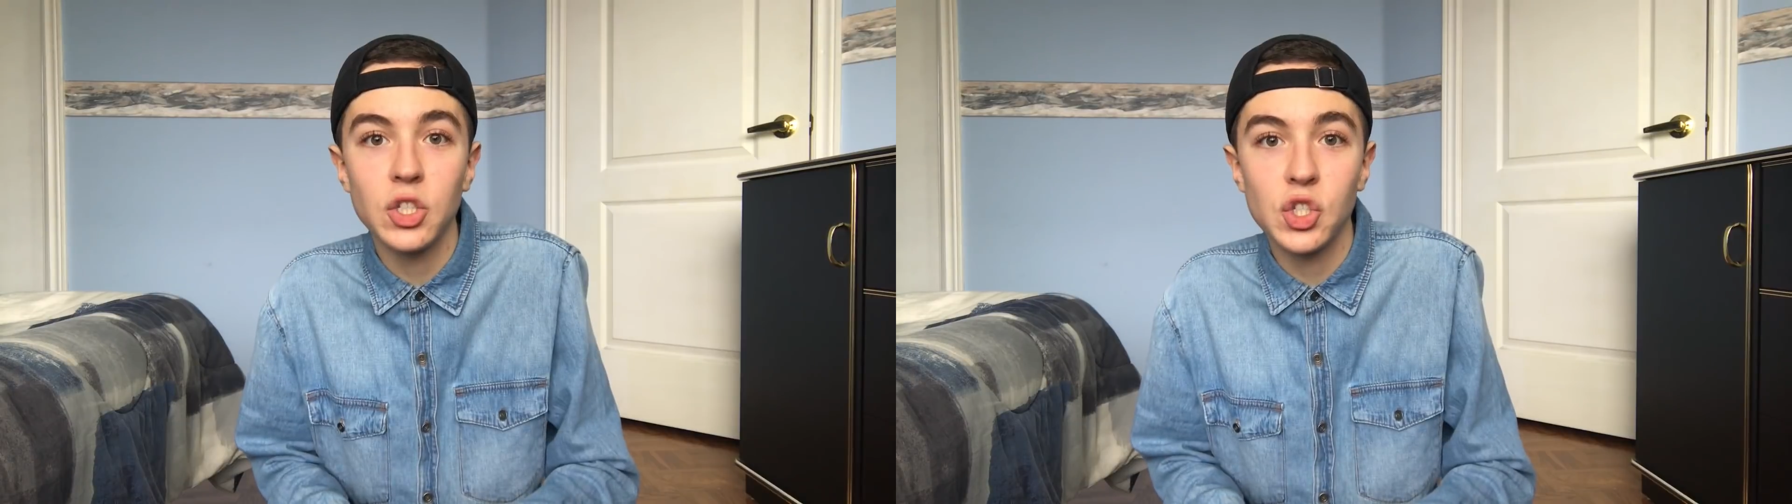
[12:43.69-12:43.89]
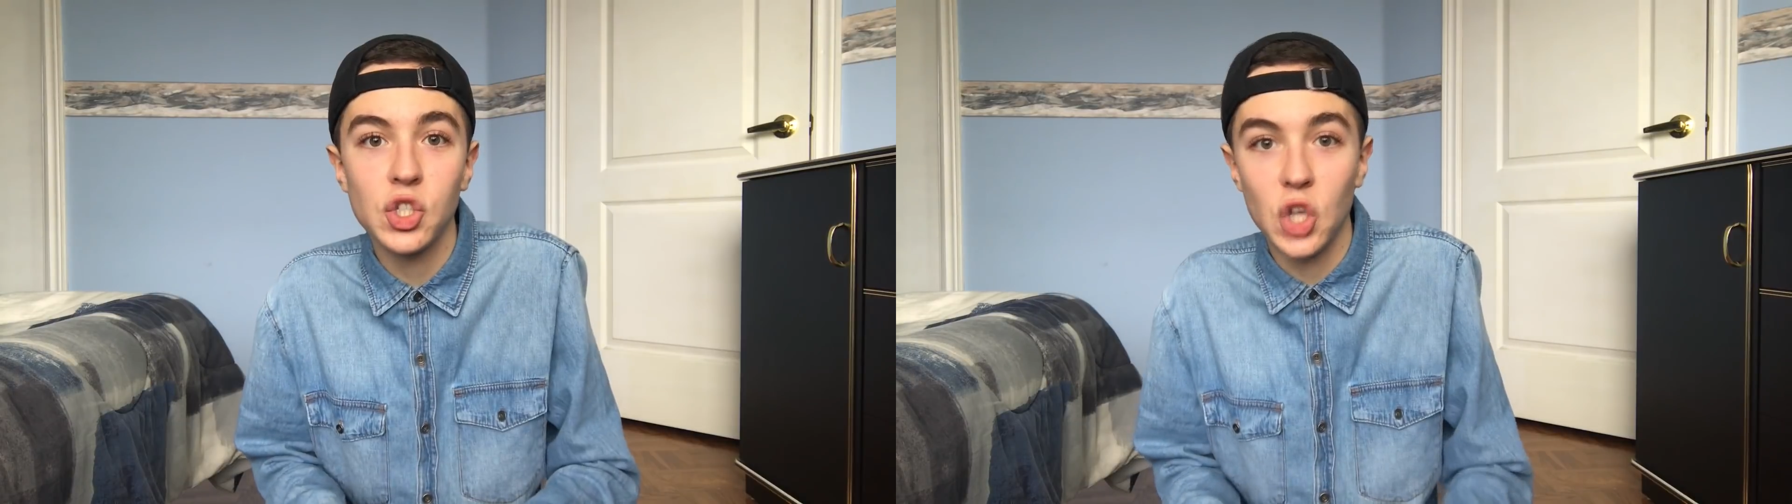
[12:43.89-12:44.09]

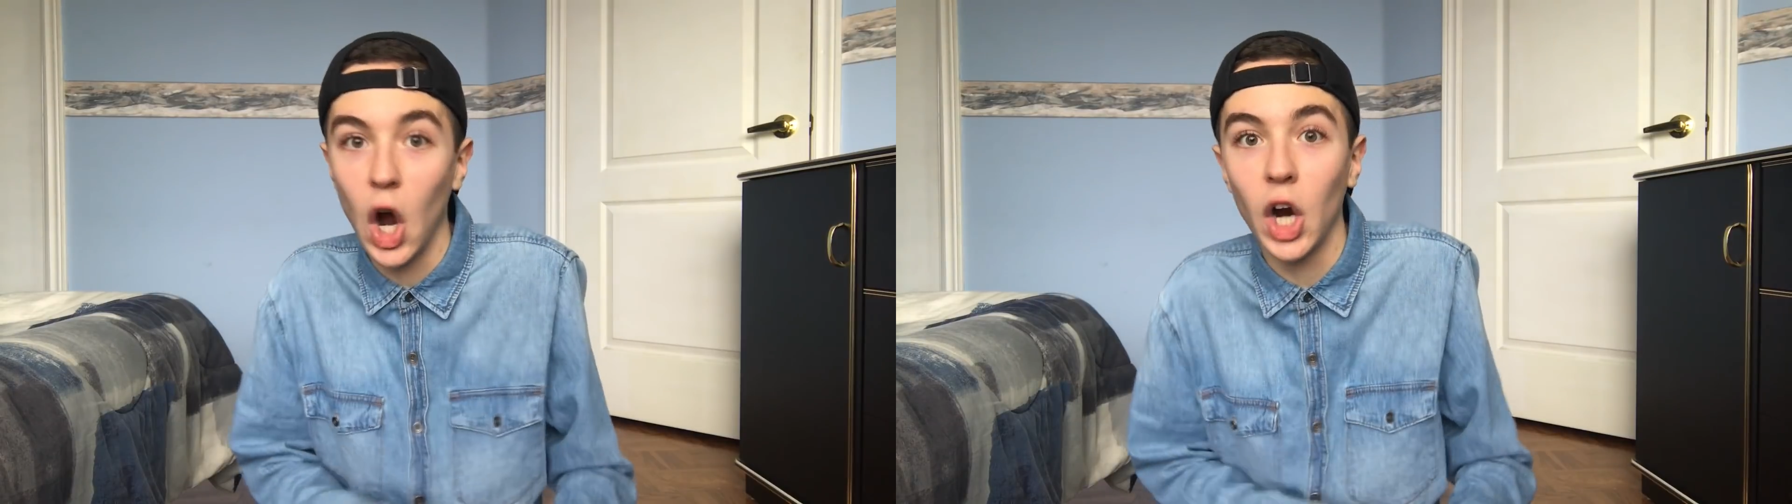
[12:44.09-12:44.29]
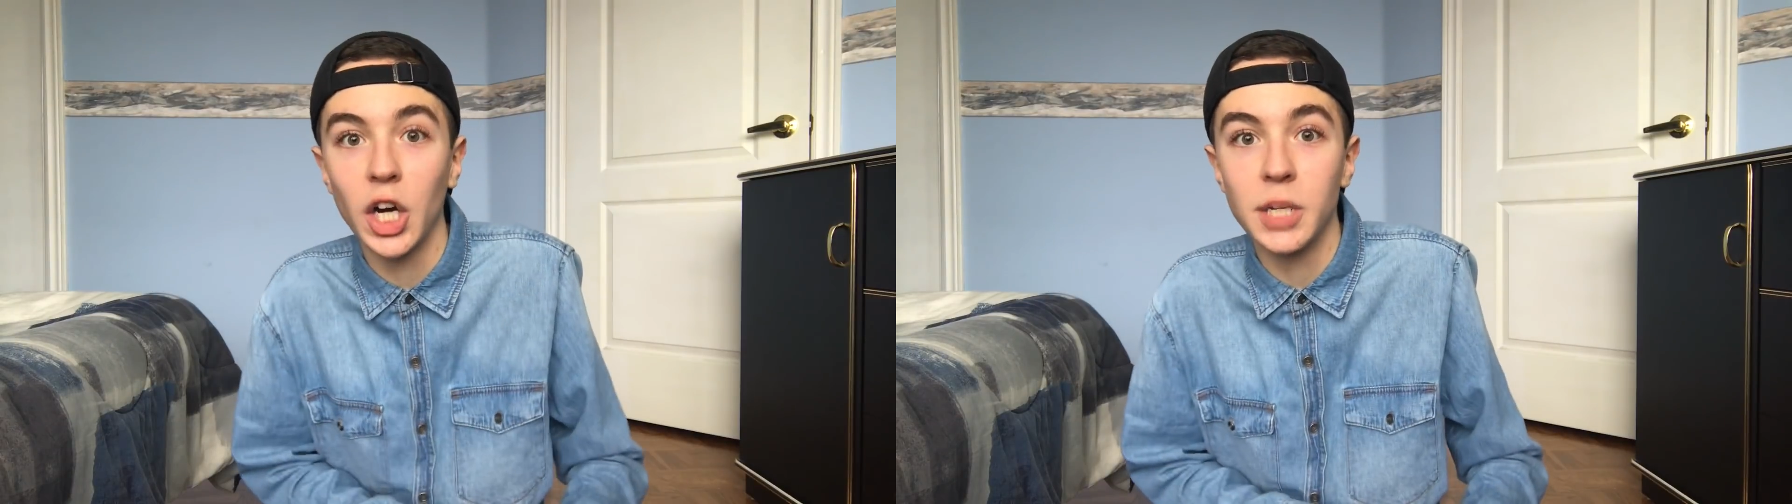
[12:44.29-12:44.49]

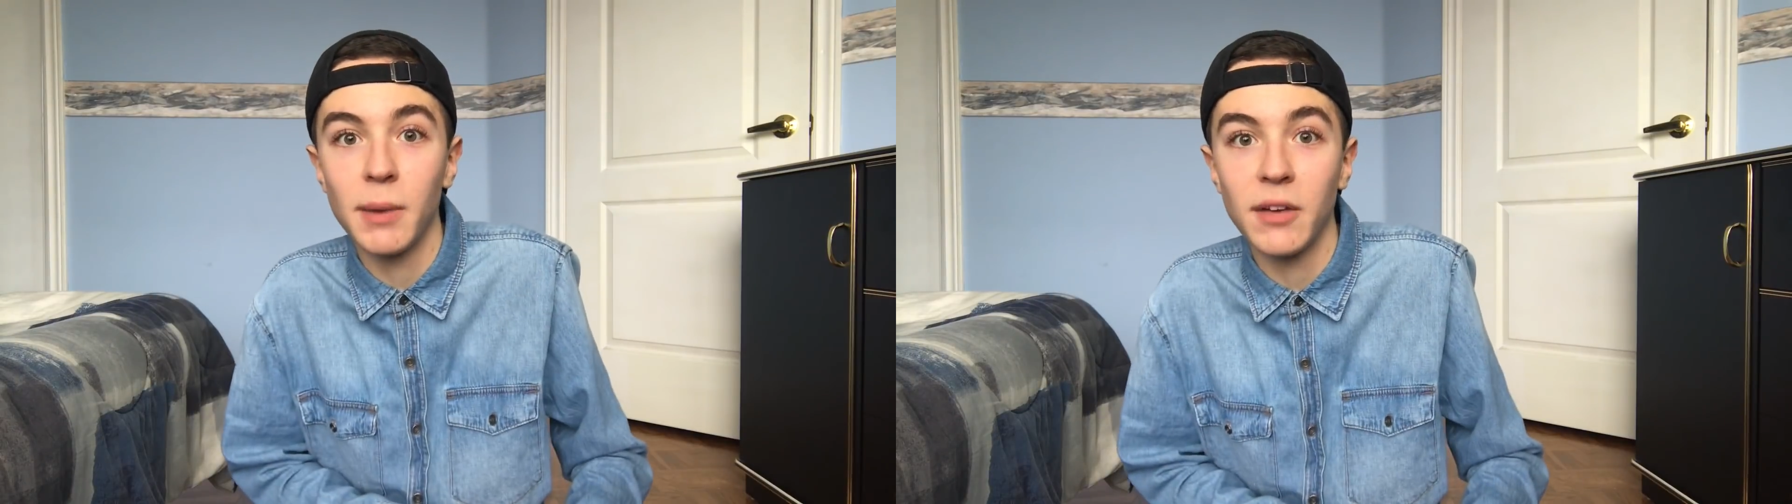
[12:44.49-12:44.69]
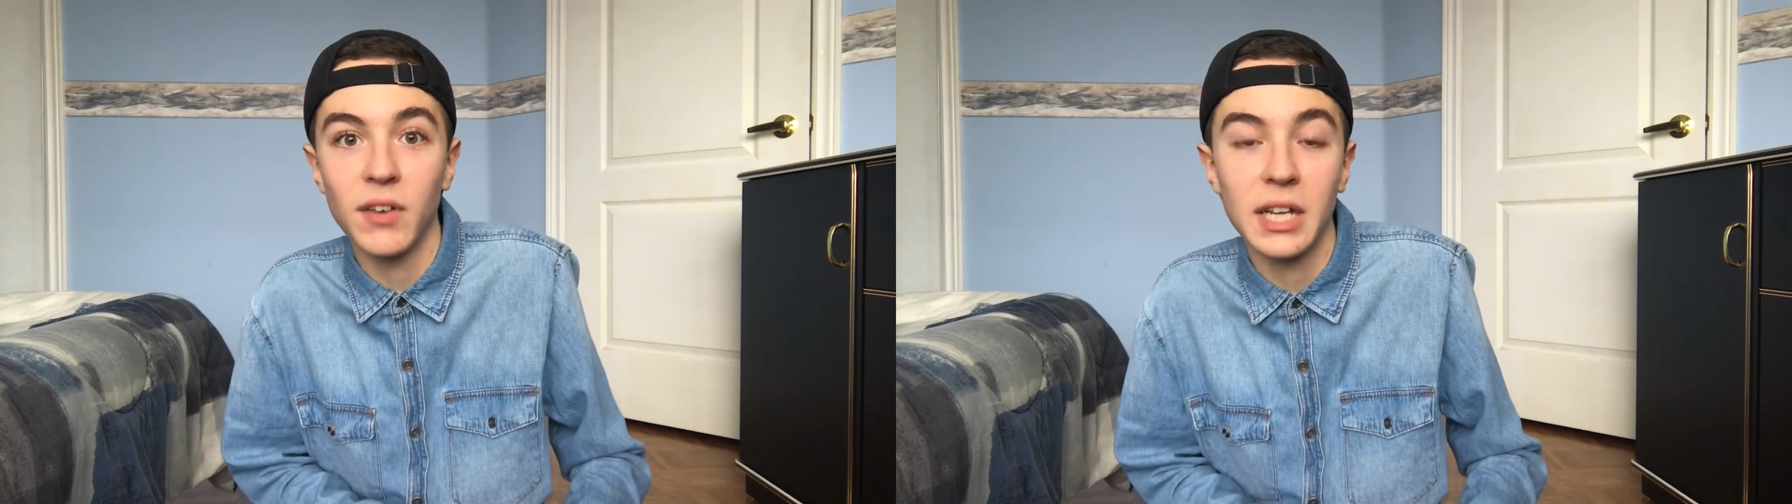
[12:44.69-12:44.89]
scarred
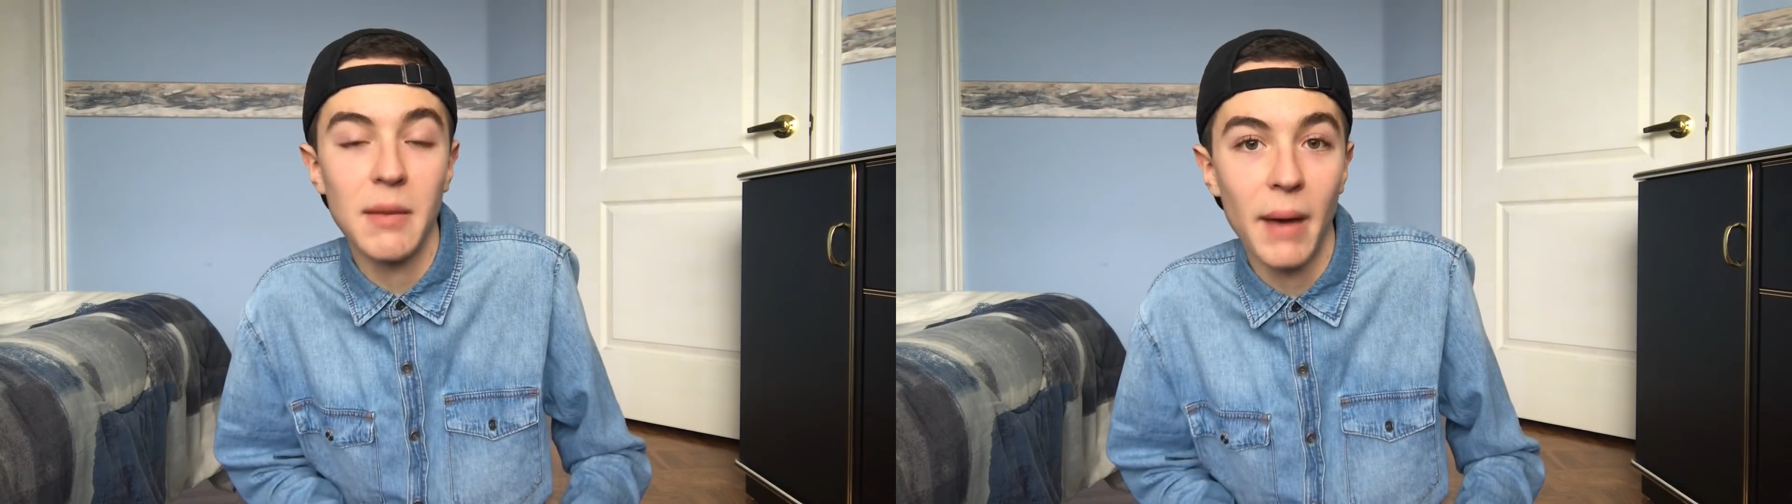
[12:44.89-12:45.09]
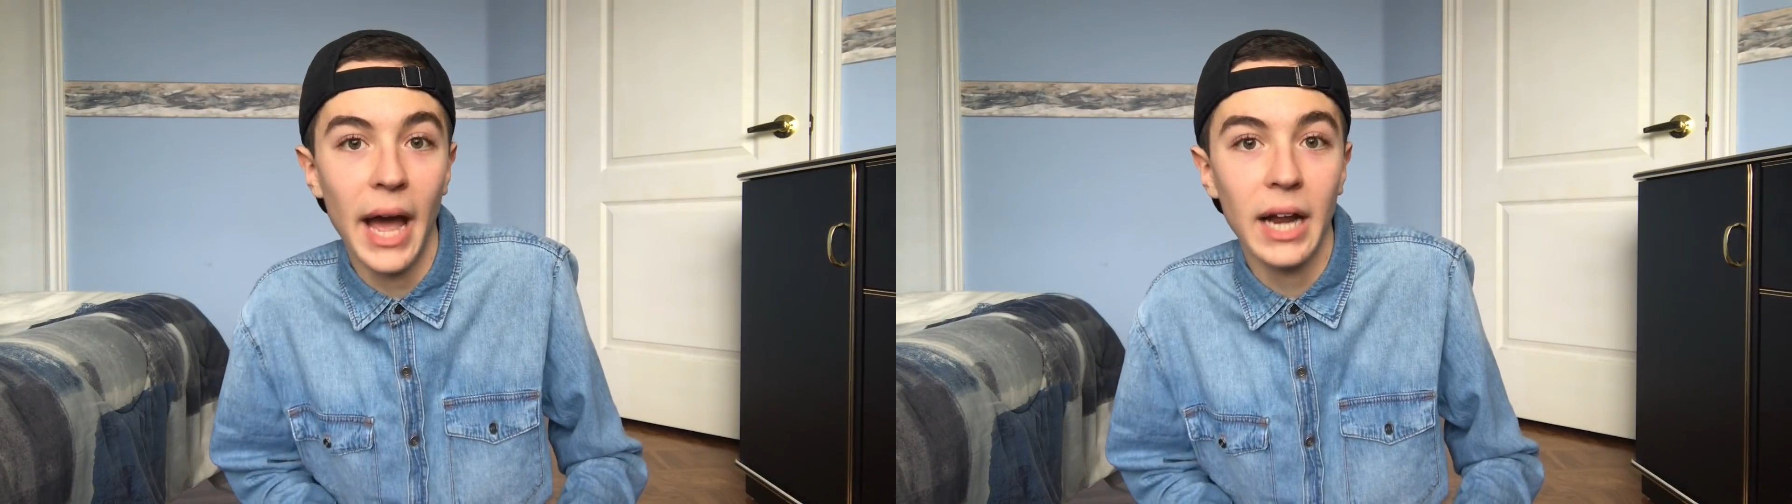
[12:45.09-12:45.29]
my fucking
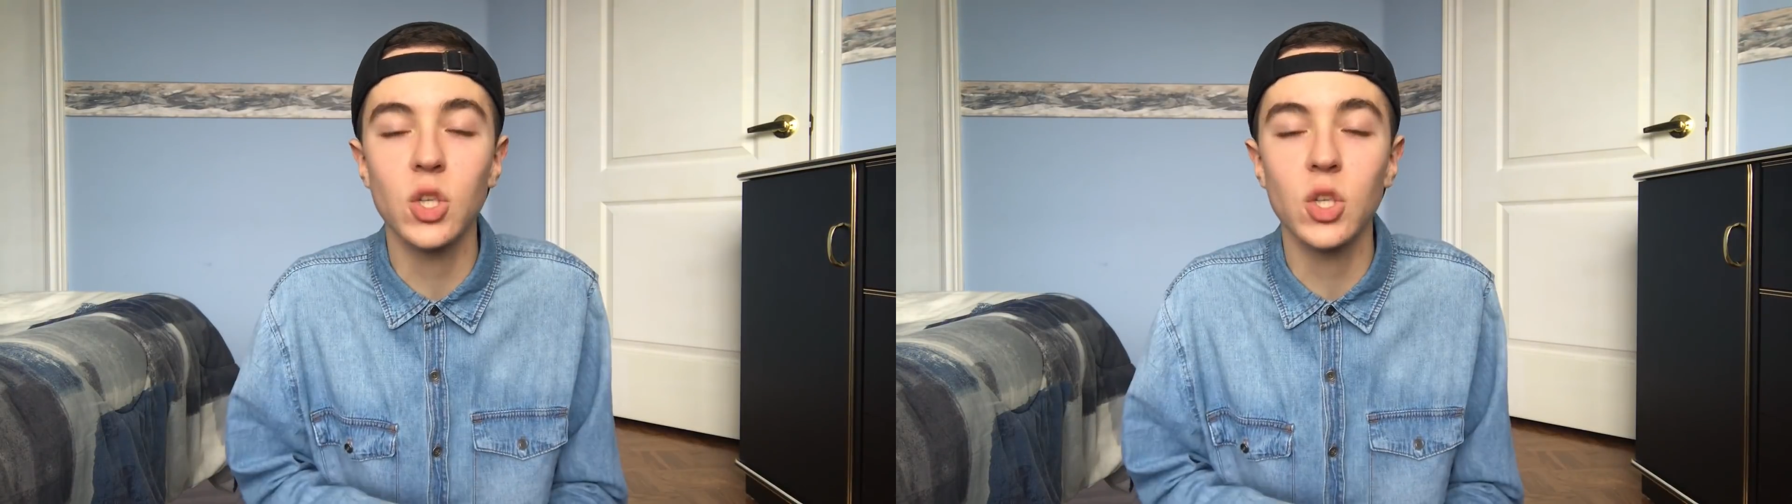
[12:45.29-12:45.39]
back.